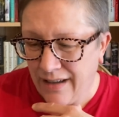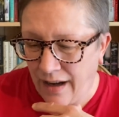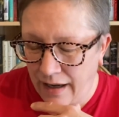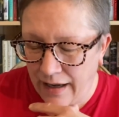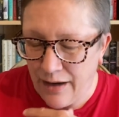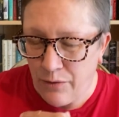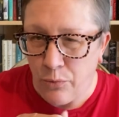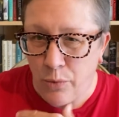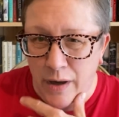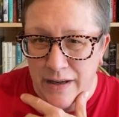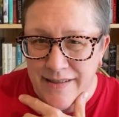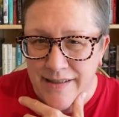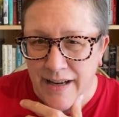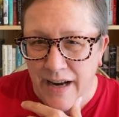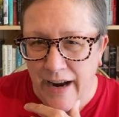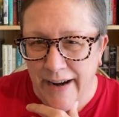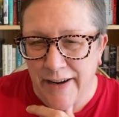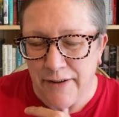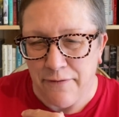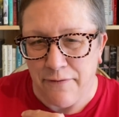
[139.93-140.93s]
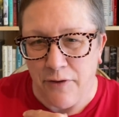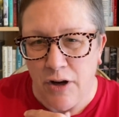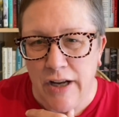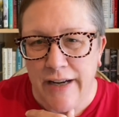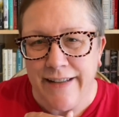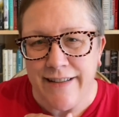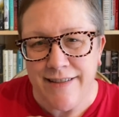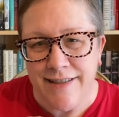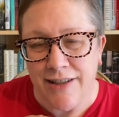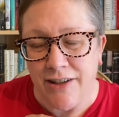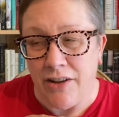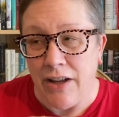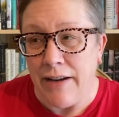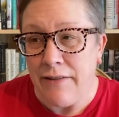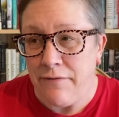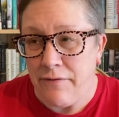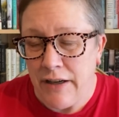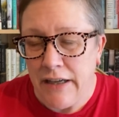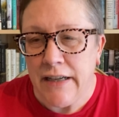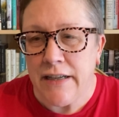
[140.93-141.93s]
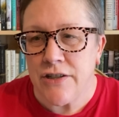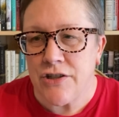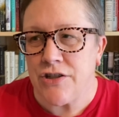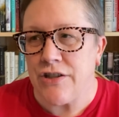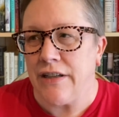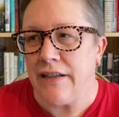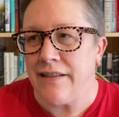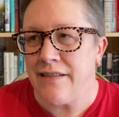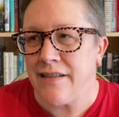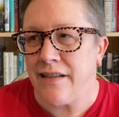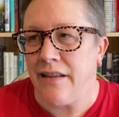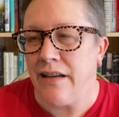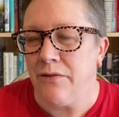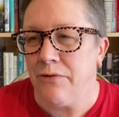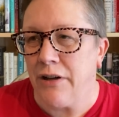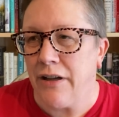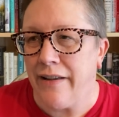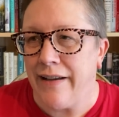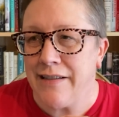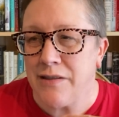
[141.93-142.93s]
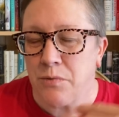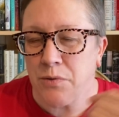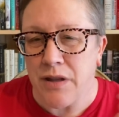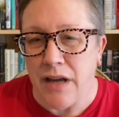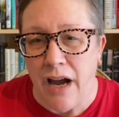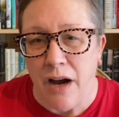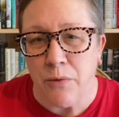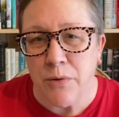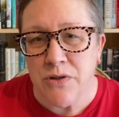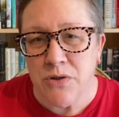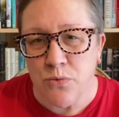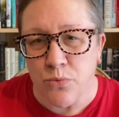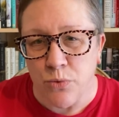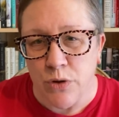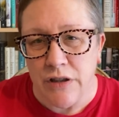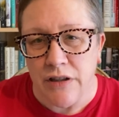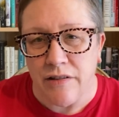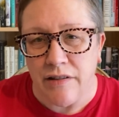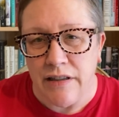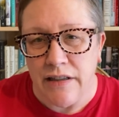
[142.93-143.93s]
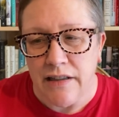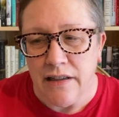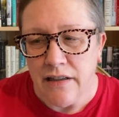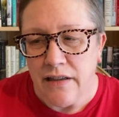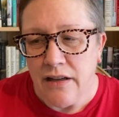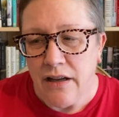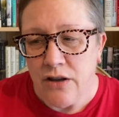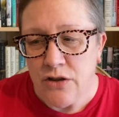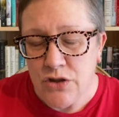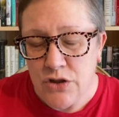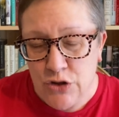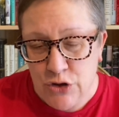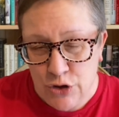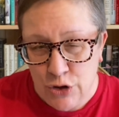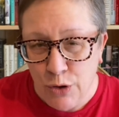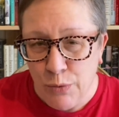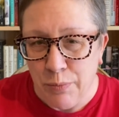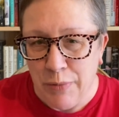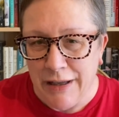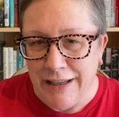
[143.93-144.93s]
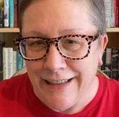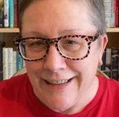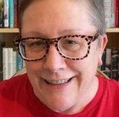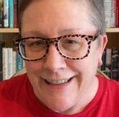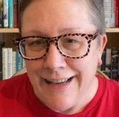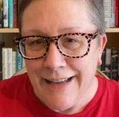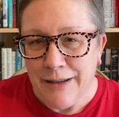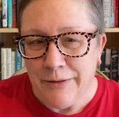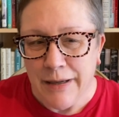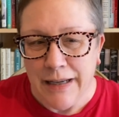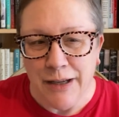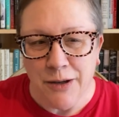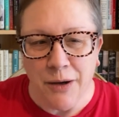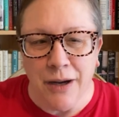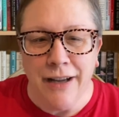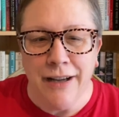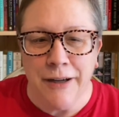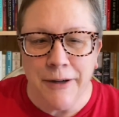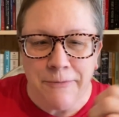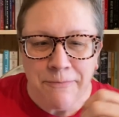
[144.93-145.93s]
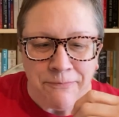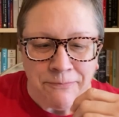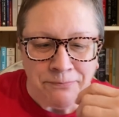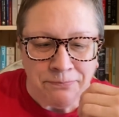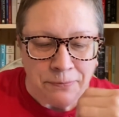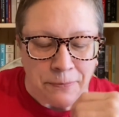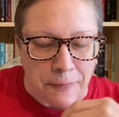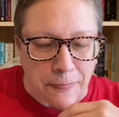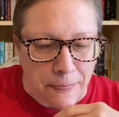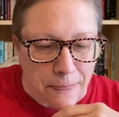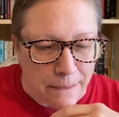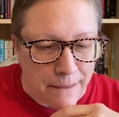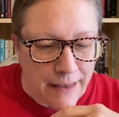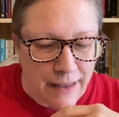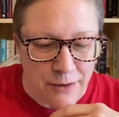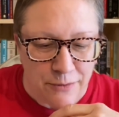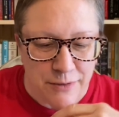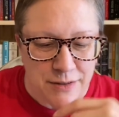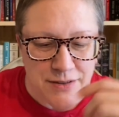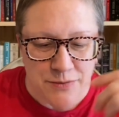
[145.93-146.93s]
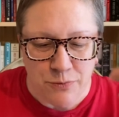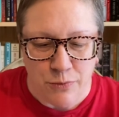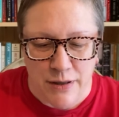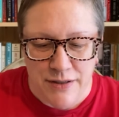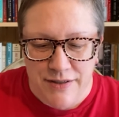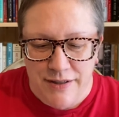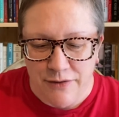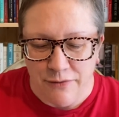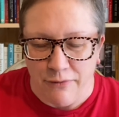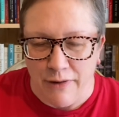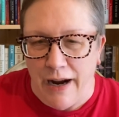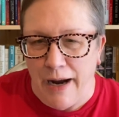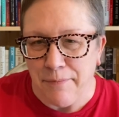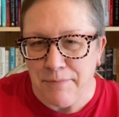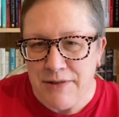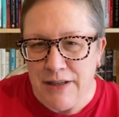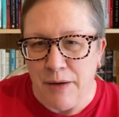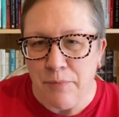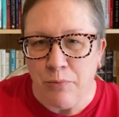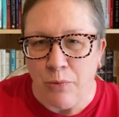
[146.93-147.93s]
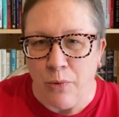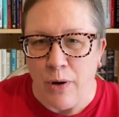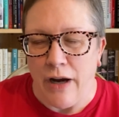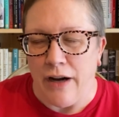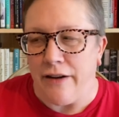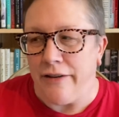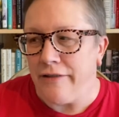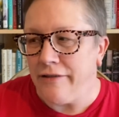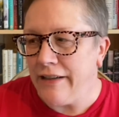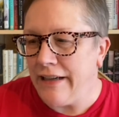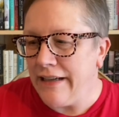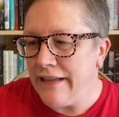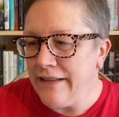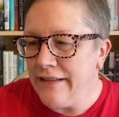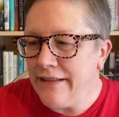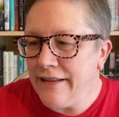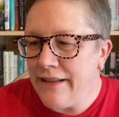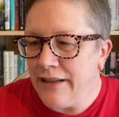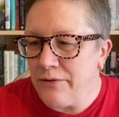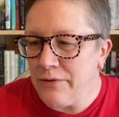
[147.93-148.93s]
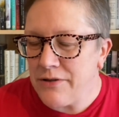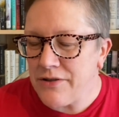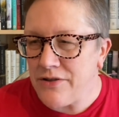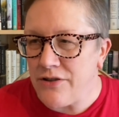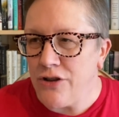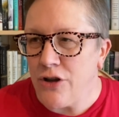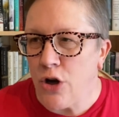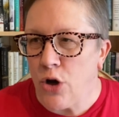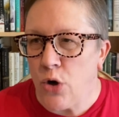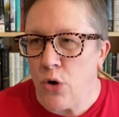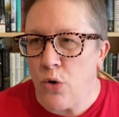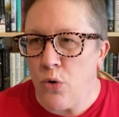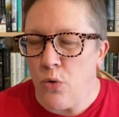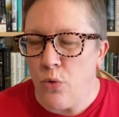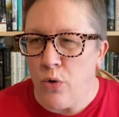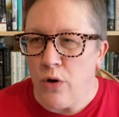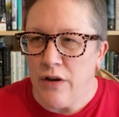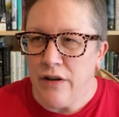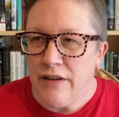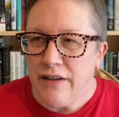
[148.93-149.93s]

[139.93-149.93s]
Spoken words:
it was kind of fun until I finished it, until I realized, well, that was really stupid. It wasn't wrapped up well, and there was no,